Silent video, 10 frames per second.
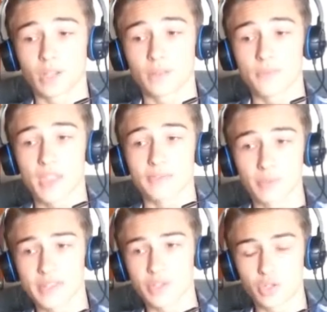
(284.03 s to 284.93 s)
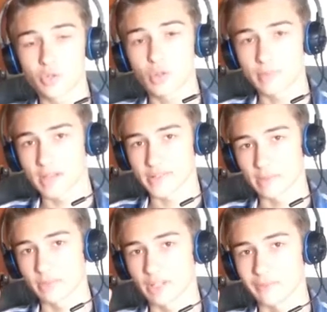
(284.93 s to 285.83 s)
they have at least 2 updates, I
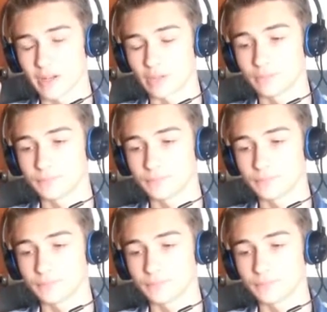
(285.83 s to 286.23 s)
believe, now,